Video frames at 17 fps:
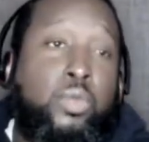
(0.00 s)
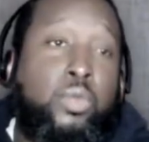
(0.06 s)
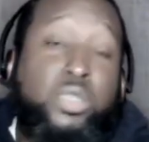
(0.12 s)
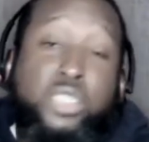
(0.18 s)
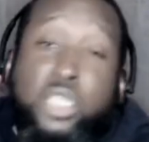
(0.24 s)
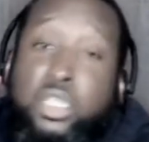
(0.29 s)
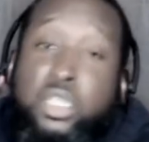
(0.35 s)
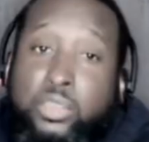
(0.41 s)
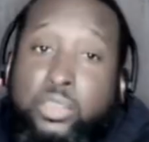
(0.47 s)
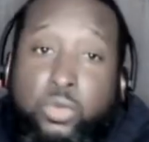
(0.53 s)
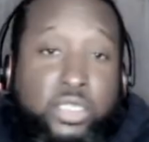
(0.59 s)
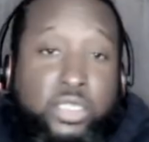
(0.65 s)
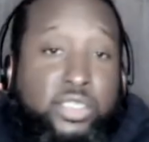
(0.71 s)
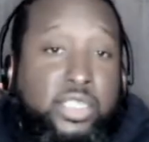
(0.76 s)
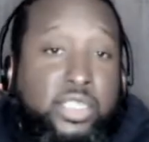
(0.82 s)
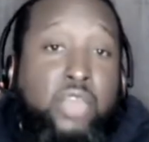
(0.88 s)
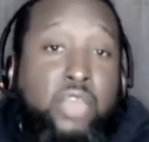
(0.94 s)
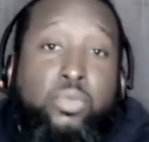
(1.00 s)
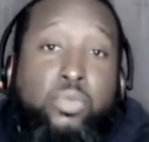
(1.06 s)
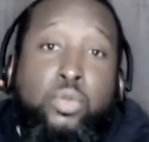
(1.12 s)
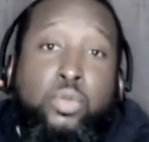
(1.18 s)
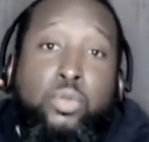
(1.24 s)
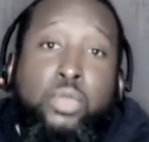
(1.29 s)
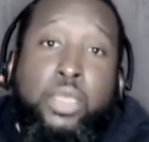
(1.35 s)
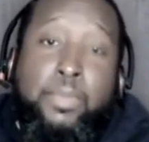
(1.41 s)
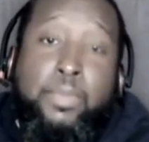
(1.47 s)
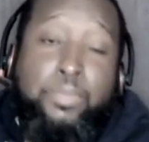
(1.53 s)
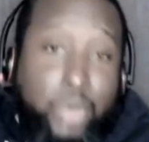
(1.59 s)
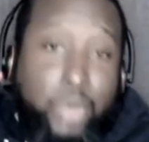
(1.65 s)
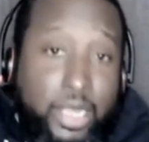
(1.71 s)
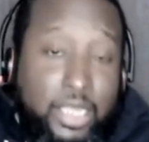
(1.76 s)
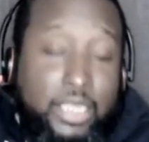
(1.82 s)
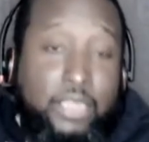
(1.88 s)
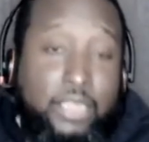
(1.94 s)
which, uh, which is honorable and
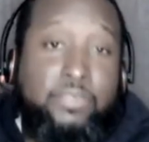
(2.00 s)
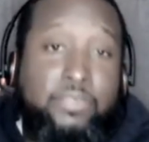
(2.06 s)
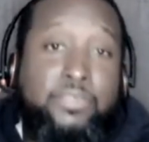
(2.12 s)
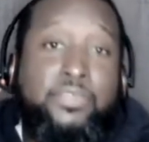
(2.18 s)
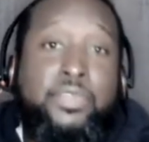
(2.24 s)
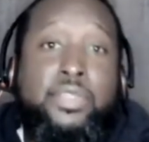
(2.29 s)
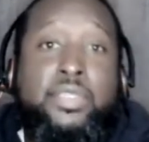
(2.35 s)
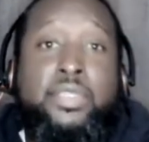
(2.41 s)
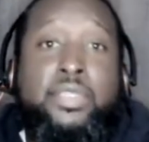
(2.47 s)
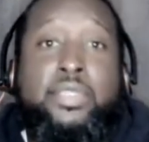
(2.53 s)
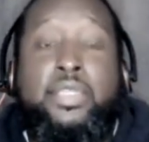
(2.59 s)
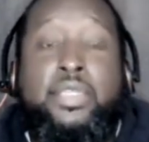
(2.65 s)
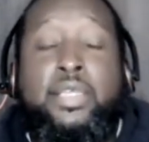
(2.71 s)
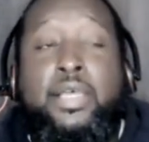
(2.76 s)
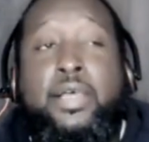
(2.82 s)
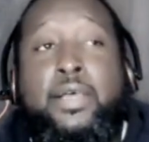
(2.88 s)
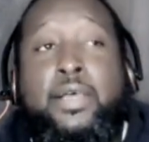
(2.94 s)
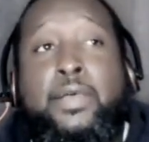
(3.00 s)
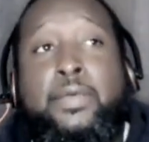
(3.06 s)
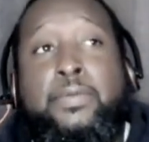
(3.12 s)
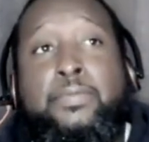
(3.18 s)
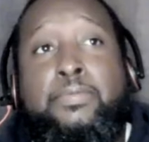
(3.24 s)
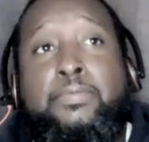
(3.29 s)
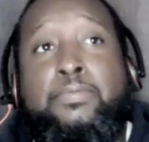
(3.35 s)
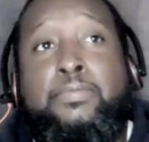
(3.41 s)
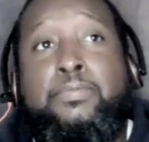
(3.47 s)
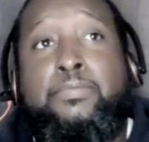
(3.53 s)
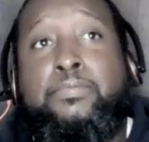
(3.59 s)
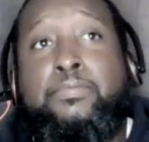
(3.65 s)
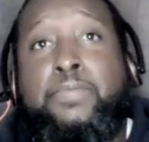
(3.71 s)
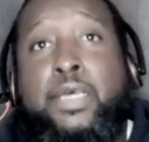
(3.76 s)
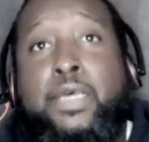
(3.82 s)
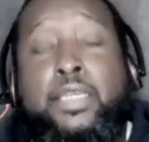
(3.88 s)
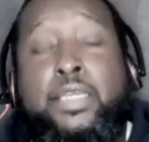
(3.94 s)
brave. Uh,
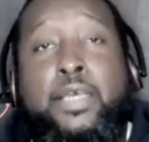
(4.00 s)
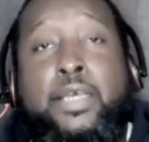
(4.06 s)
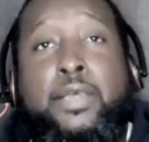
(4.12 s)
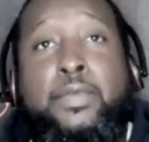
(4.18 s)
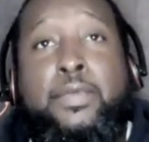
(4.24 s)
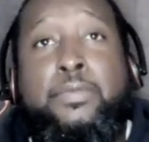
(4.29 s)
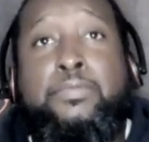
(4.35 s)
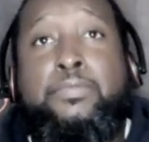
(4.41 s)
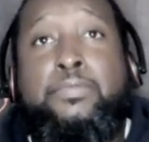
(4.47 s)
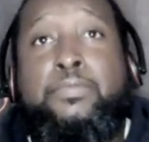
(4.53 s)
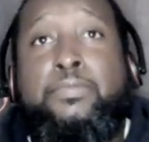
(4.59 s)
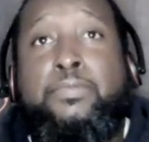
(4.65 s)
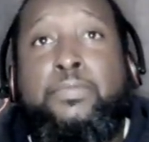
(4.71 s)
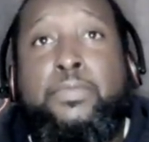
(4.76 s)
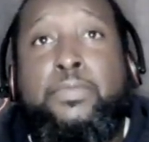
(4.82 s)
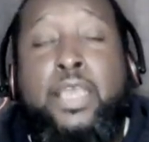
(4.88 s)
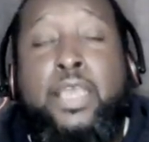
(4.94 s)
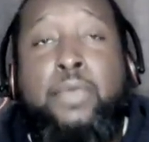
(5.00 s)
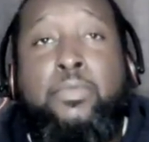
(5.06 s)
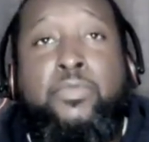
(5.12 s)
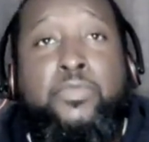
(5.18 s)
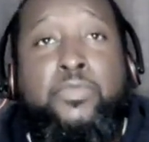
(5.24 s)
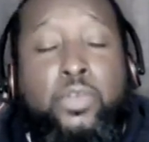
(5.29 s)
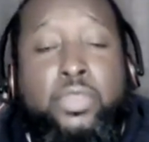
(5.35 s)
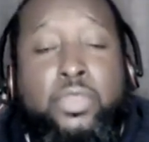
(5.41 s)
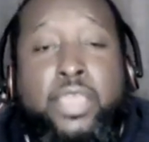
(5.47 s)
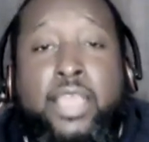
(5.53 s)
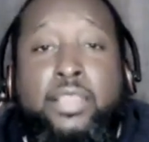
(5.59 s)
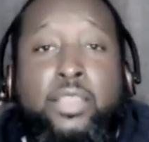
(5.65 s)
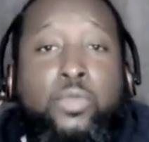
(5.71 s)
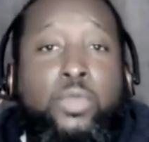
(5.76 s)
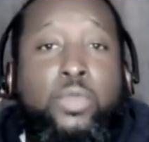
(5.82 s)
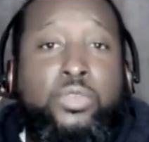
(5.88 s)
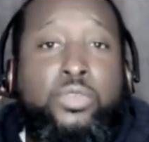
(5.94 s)
but, um, yeah, before
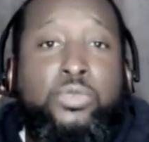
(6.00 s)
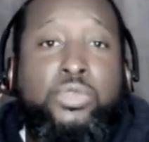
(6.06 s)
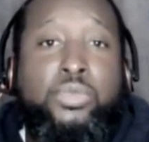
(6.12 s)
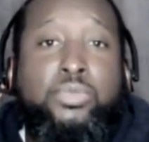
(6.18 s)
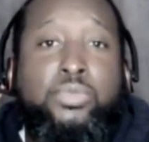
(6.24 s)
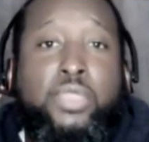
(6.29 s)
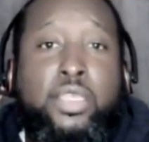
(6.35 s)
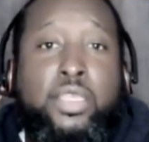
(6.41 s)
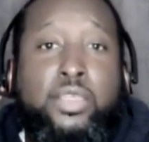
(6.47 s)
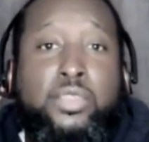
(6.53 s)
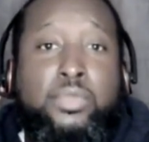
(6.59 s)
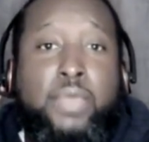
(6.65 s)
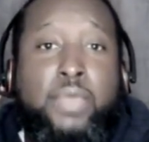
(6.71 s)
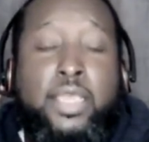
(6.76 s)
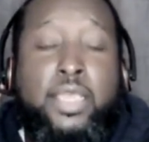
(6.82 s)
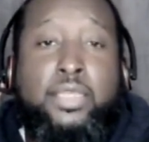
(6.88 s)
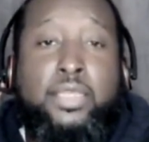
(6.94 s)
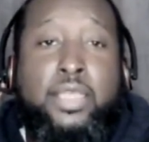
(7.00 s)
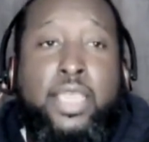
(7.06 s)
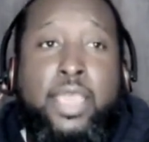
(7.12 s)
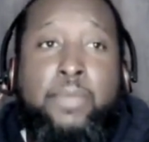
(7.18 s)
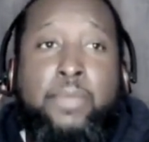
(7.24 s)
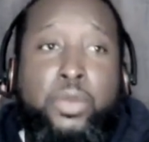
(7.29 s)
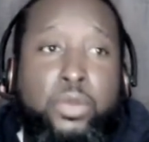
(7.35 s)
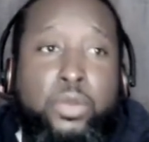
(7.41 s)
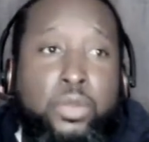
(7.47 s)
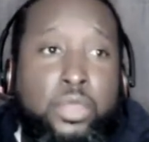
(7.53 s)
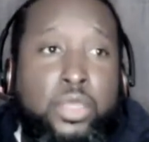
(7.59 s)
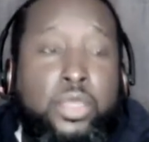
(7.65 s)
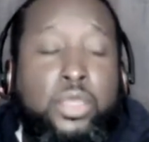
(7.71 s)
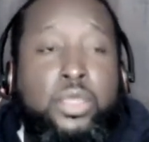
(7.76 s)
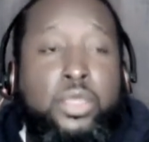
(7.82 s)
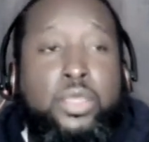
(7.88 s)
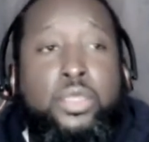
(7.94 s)
that, they went through some things, man. Amber
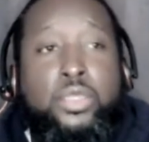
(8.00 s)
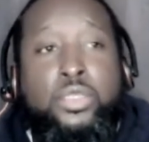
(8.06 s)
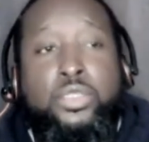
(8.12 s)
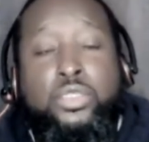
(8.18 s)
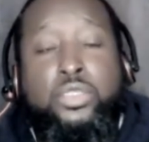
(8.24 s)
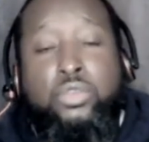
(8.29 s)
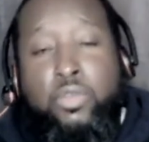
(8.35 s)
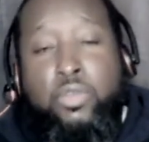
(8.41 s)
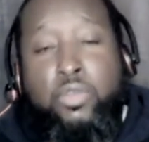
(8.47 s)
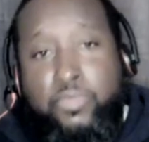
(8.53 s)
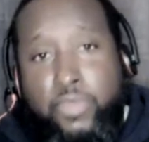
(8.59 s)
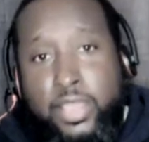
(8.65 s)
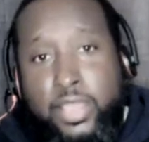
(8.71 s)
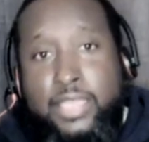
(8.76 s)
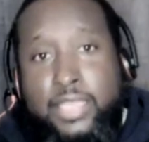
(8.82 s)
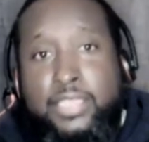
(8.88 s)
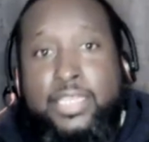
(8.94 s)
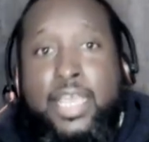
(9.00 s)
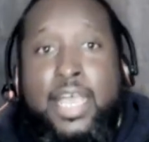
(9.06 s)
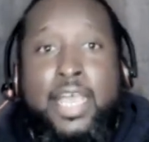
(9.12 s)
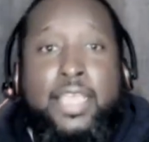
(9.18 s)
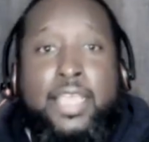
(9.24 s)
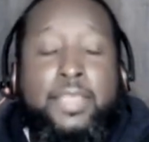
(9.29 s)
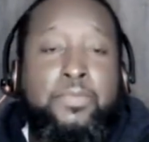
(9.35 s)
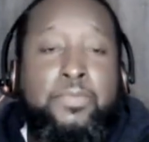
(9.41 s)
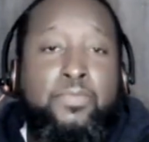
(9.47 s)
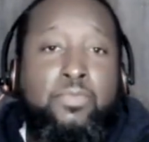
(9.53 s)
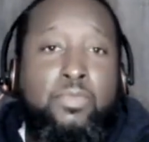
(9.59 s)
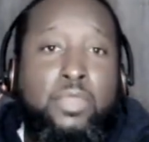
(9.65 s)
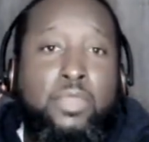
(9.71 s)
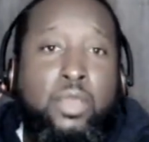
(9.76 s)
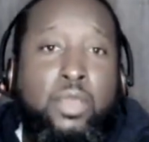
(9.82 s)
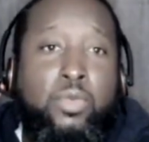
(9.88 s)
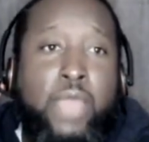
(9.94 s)
saw her friend die.
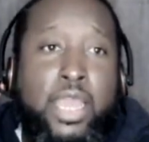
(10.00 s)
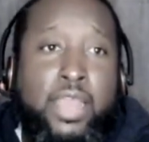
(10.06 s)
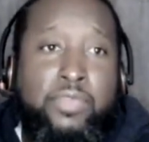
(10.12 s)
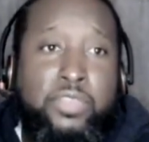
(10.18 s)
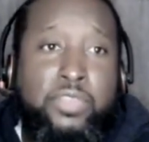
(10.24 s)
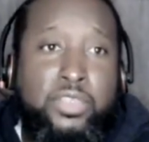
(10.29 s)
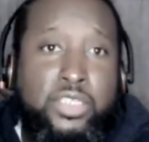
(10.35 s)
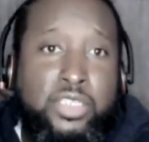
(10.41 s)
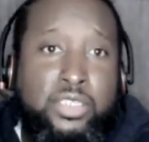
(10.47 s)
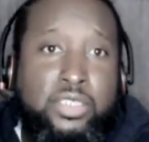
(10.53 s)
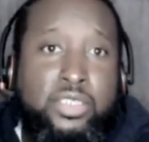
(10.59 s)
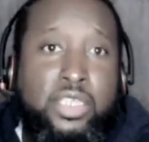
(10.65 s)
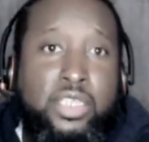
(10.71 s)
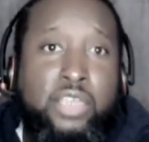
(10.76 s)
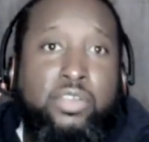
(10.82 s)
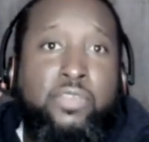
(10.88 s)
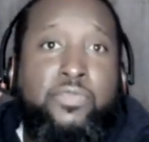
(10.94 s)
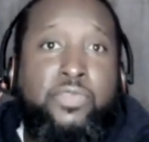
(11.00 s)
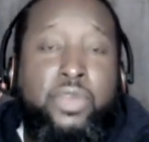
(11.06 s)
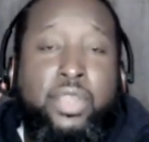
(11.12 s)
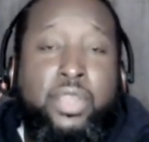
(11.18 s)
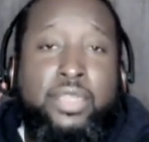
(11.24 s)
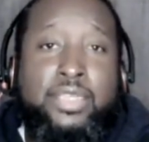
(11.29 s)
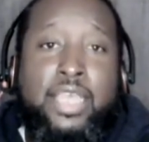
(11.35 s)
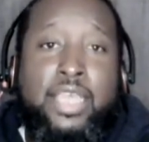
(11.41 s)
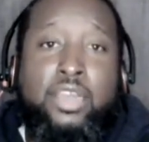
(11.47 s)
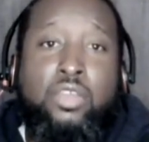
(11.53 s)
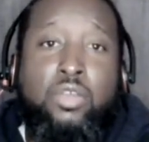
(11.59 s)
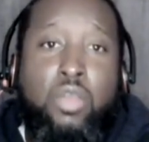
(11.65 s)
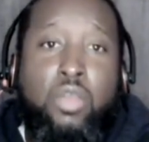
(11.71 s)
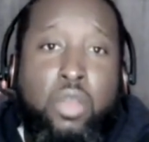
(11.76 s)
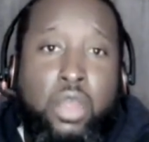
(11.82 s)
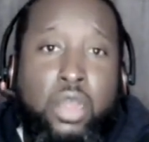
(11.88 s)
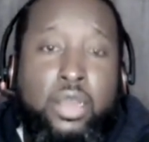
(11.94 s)
Uh, right after she said her friend died in a
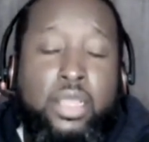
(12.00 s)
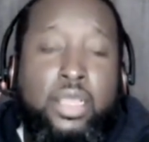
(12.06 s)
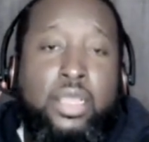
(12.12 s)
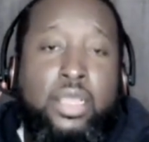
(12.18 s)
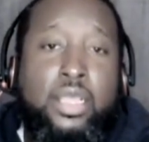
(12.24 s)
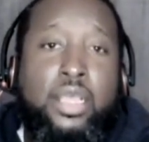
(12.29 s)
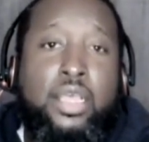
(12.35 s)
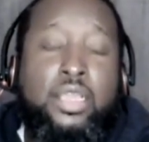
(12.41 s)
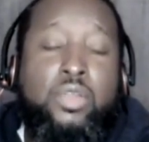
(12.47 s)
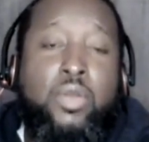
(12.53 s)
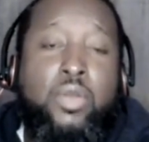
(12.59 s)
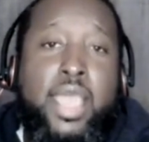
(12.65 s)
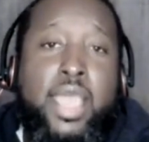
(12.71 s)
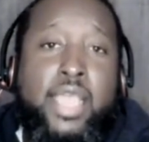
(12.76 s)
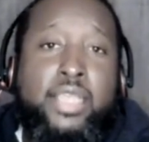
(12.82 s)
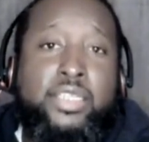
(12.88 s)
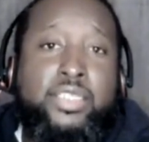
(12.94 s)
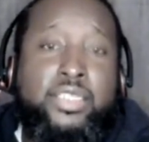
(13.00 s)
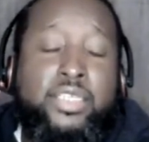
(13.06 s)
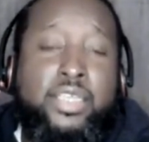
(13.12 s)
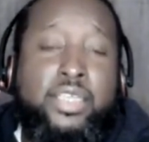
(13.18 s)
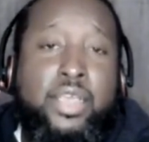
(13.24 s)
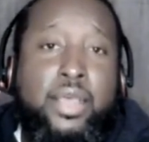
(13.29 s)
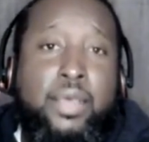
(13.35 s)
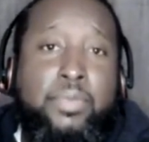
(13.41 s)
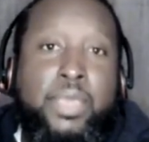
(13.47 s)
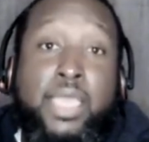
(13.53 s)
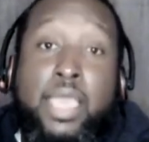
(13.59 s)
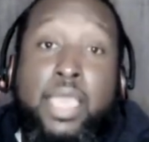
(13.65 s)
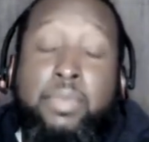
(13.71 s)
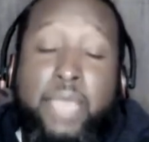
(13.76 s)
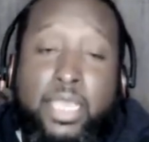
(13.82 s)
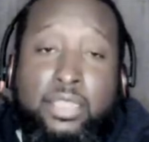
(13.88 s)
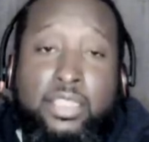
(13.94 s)
car uh, crash, she uh,
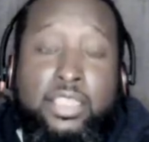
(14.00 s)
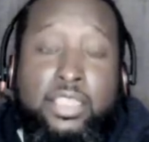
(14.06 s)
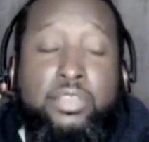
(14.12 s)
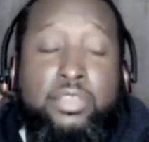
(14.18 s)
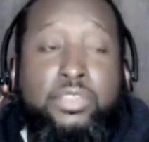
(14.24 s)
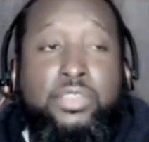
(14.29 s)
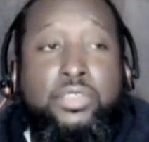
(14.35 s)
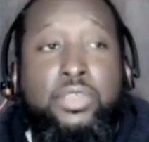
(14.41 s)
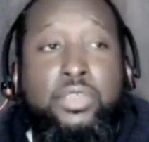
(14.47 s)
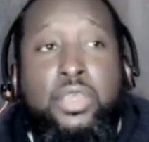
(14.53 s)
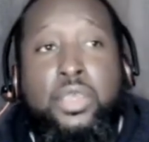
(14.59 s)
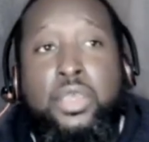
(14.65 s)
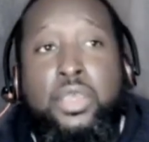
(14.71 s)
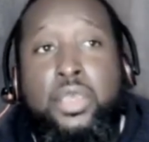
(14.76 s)
became atheist